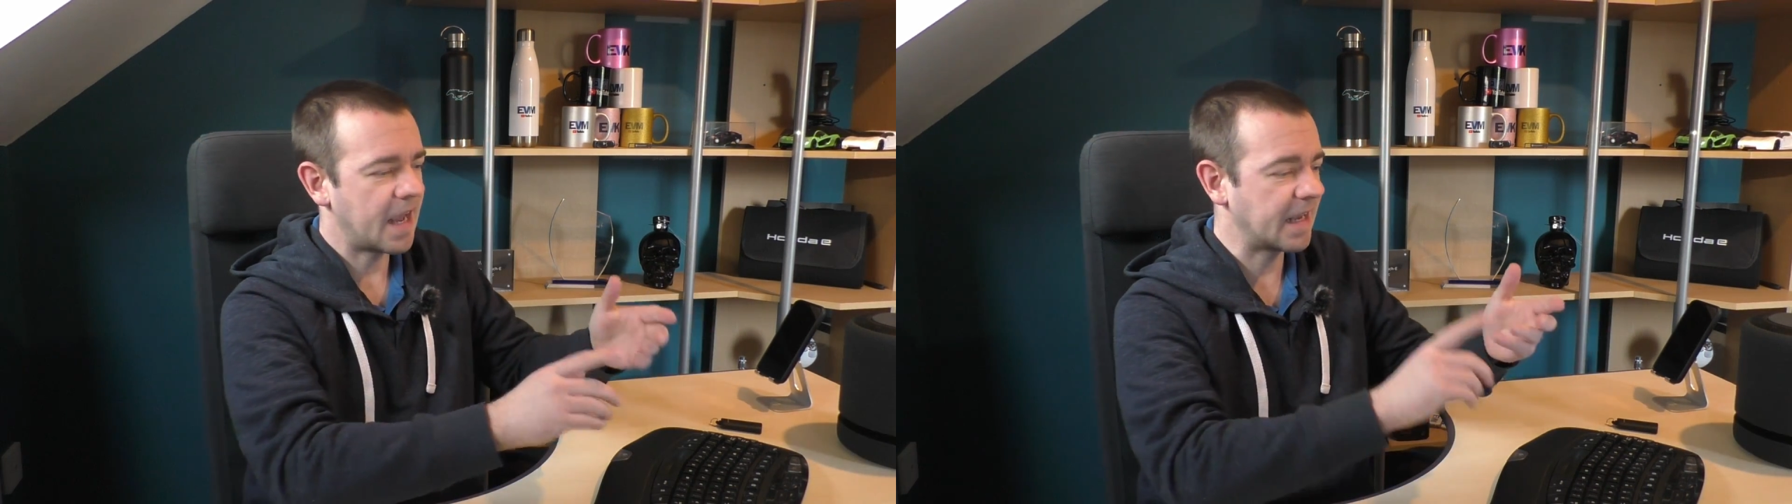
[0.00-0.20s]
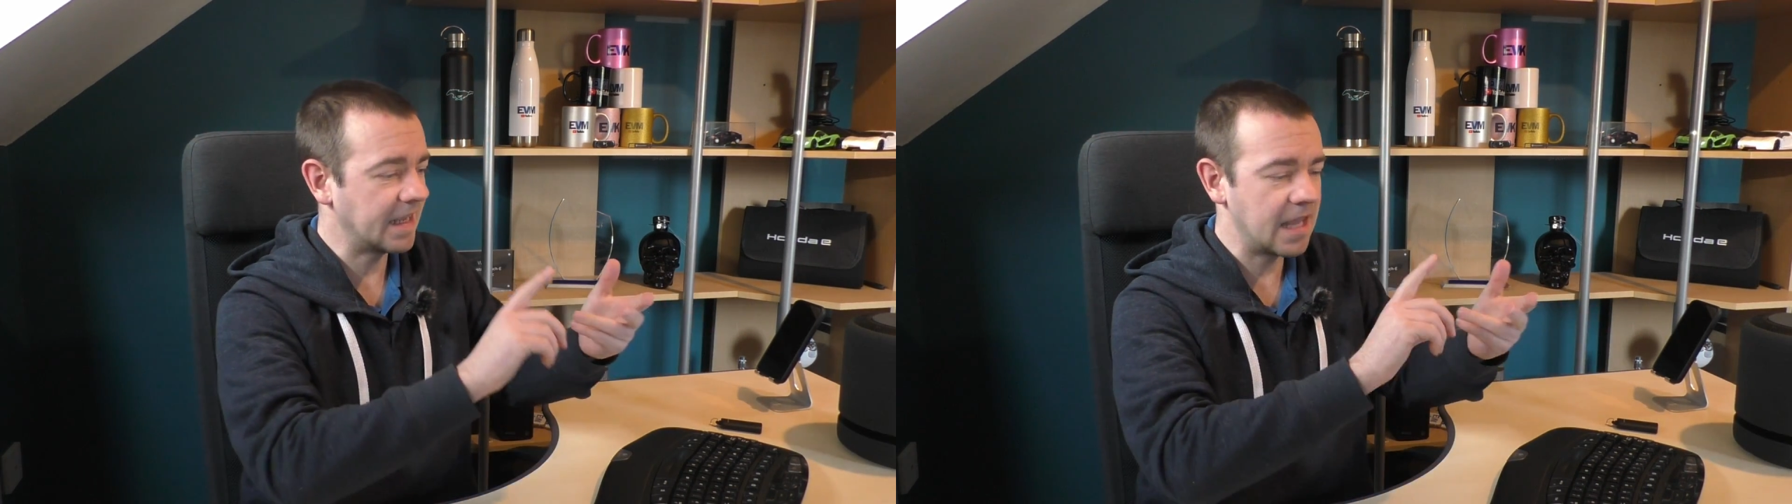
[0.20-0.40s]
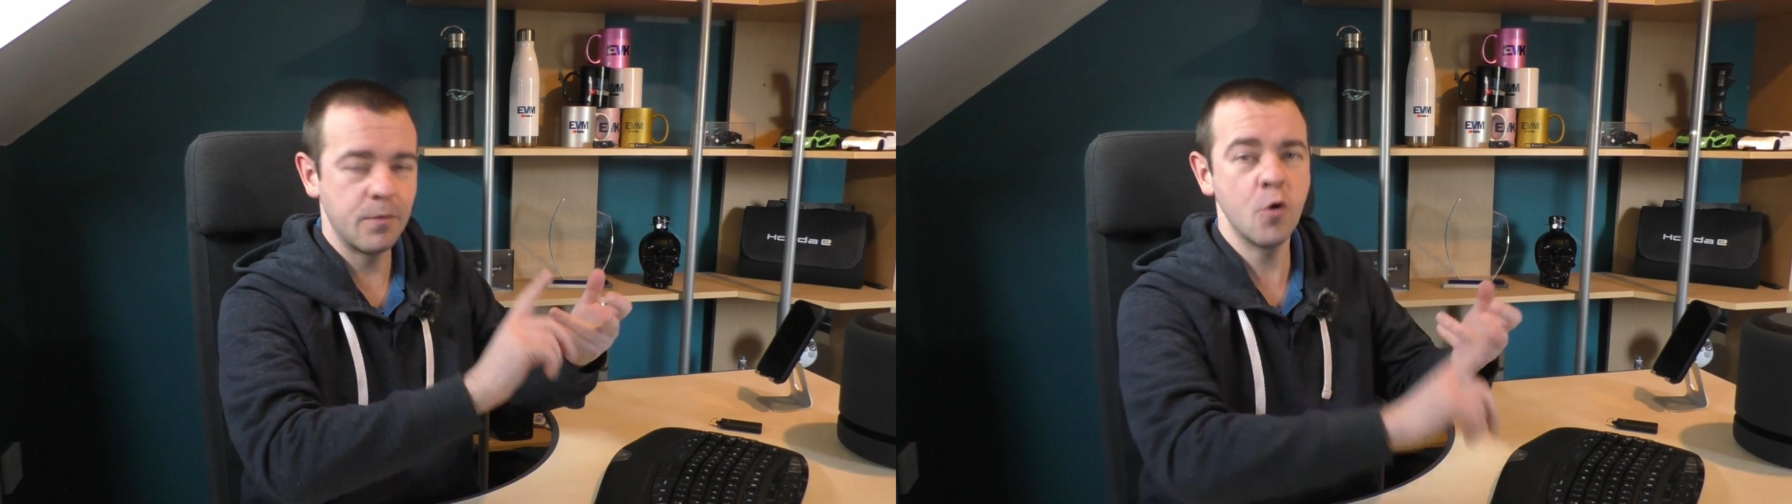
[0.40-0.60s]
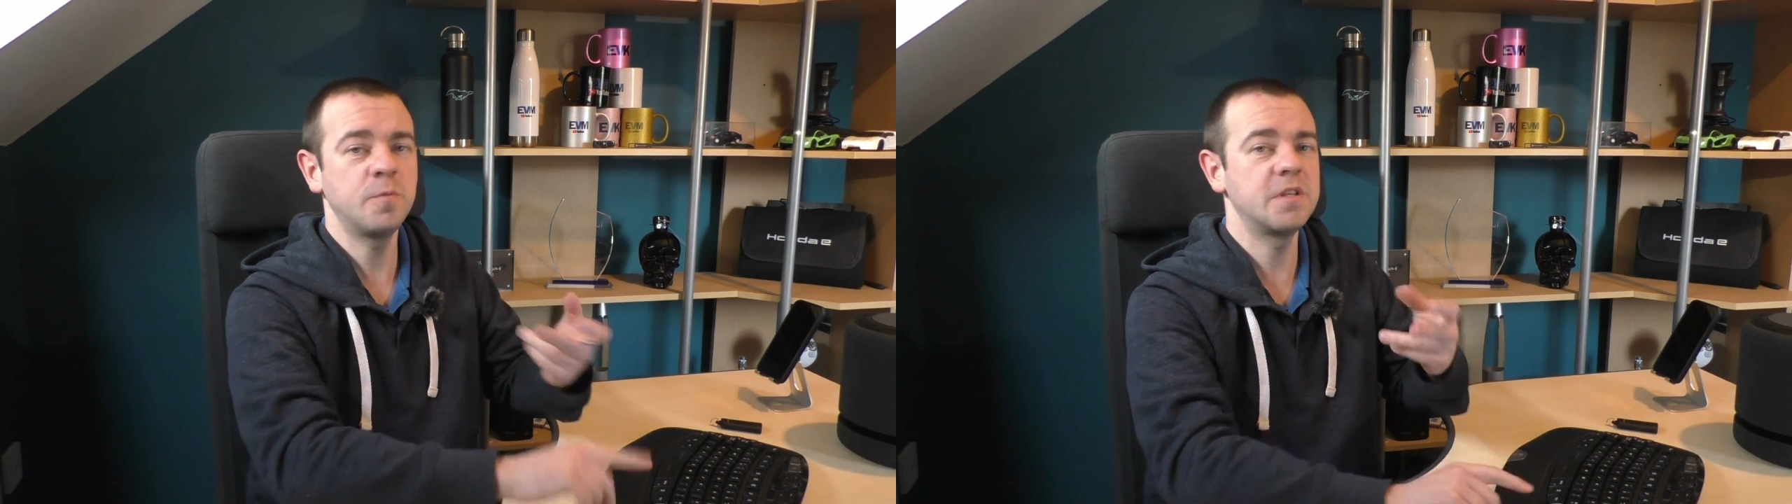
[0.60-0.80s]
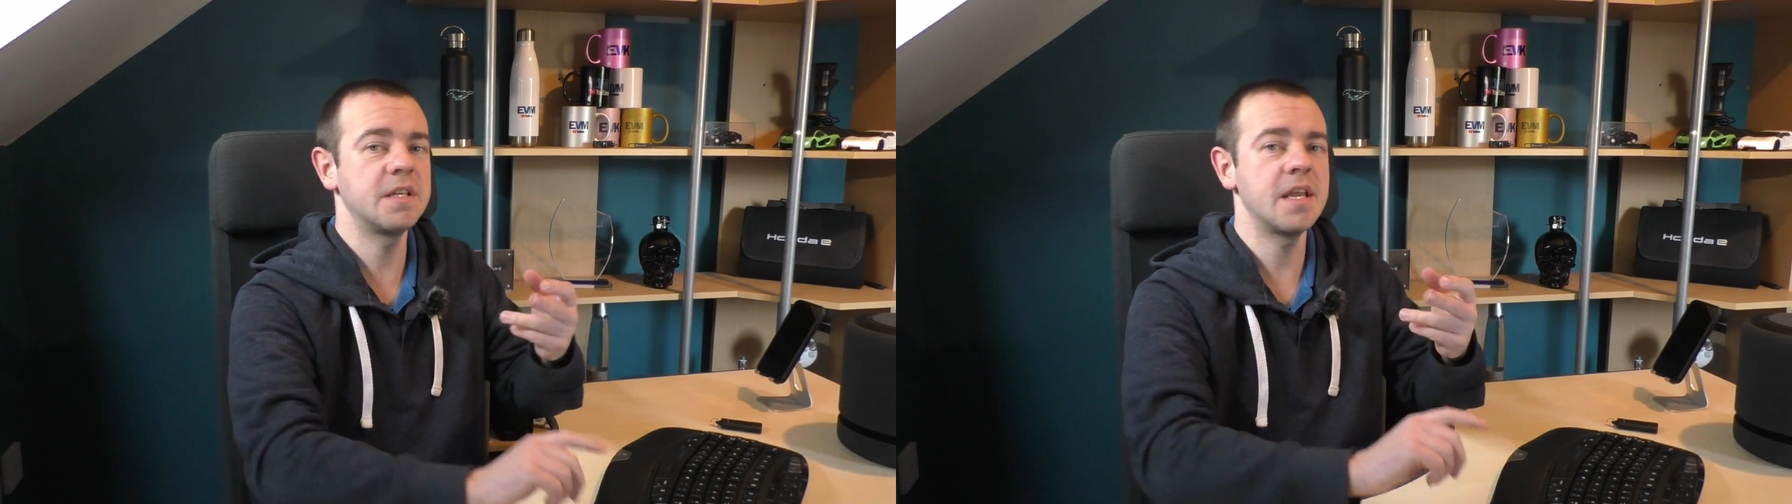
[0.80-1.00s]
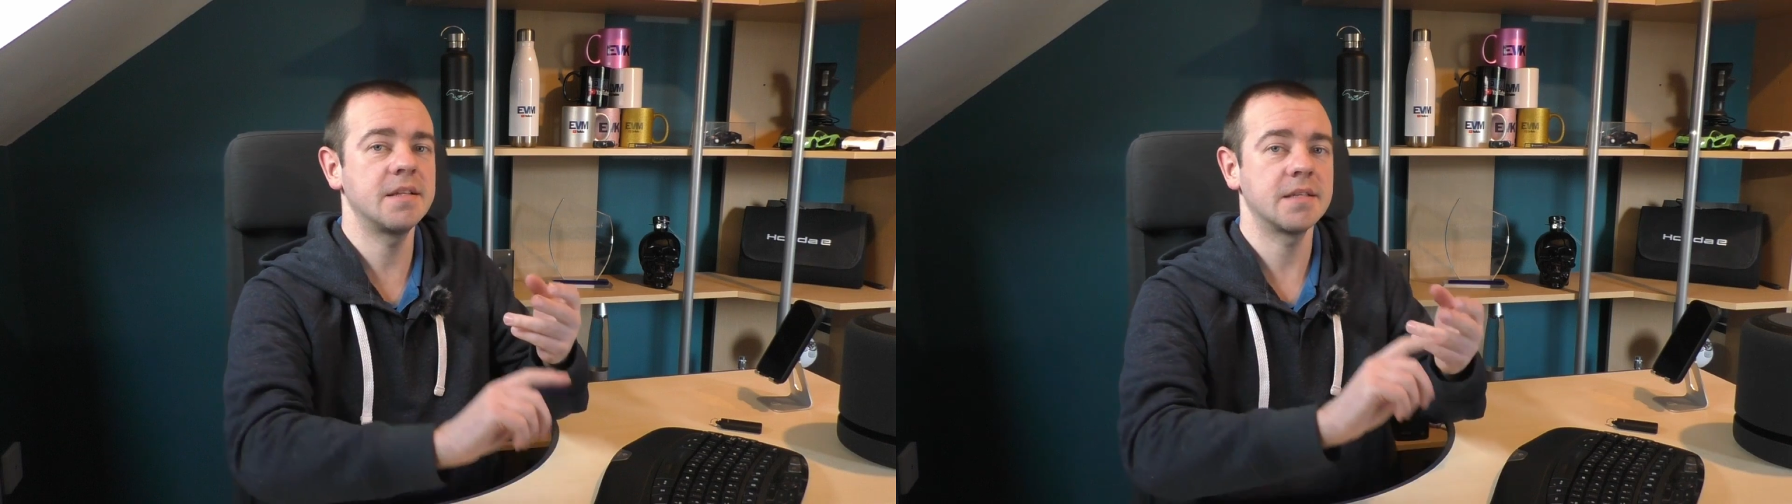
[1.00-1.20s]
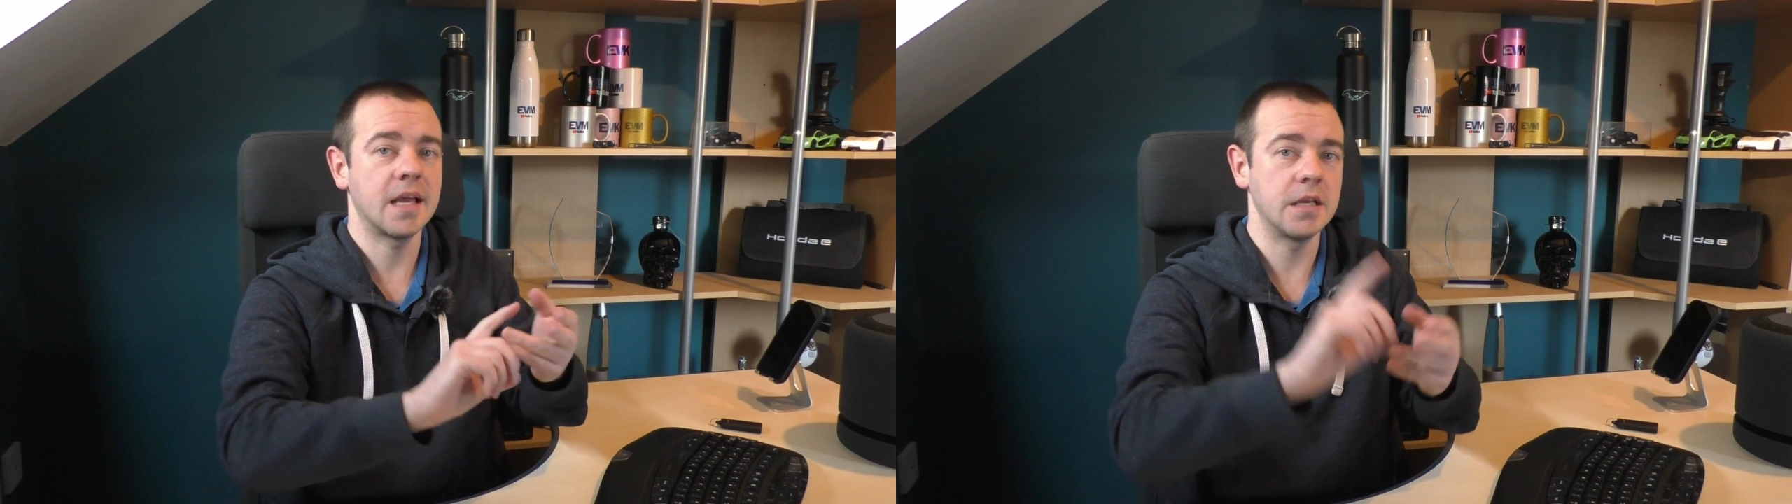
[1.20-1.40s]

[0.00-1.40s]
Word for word: I can keep it up to date